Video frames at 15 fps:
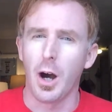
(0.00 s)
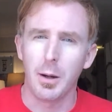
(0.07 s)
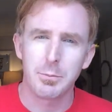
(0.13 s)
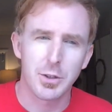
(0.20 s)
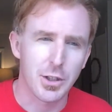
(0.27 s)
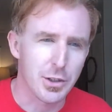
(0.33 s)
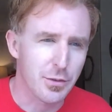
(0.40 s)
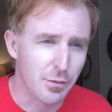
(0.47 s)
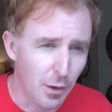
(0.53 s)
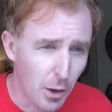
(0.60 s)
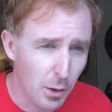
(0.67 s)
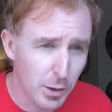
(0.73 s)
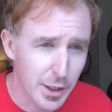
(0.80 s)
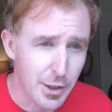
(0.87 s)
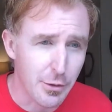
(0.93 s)
objects
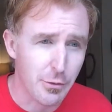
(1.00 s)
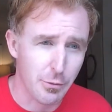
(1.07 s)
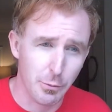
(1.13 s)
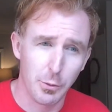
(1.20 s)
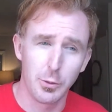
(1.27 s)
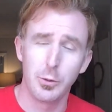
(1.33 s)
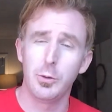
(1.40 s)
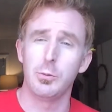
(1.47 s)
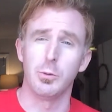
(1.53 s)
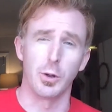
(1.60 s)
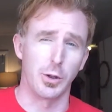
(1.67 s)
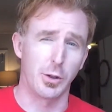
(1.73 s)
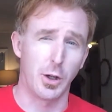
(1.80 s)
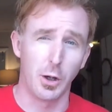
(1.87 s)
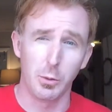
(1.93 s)
falling through
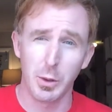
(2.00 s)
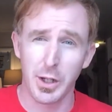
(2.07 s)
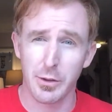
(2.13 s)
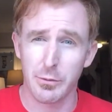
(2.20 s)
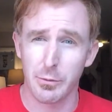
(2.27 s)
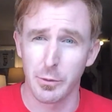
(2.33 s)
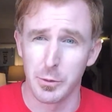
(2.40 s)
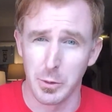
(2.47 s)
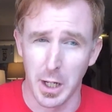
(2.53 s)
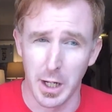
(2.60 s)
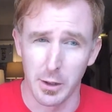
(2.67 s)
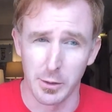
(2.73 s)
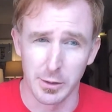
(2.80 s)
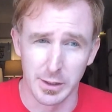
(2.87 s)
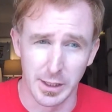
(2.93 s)
or going through
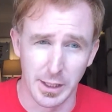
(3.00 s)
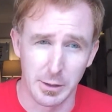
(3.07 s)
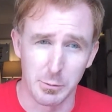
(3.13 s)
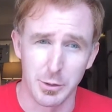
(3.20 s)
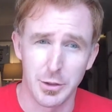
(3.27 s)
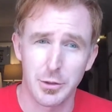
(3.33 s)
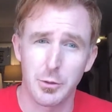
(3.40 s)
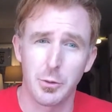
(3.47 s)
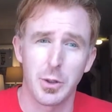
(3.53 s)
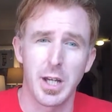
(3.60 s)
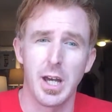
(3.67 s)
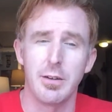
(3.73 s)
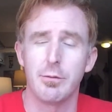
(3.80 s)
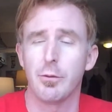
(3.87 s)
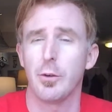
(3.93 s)
air and liquids
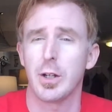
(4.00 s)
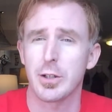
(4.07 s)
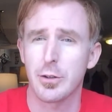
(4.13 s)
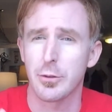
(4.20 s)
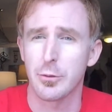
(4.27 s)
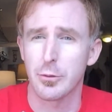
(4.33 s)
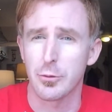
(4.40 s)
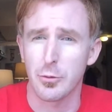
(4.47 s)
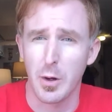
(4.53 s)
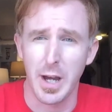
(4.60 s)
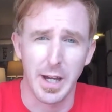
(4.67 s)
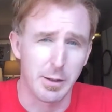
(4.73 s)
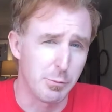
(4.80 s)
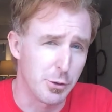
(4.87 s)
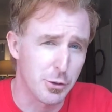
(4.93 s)
create friction or drag,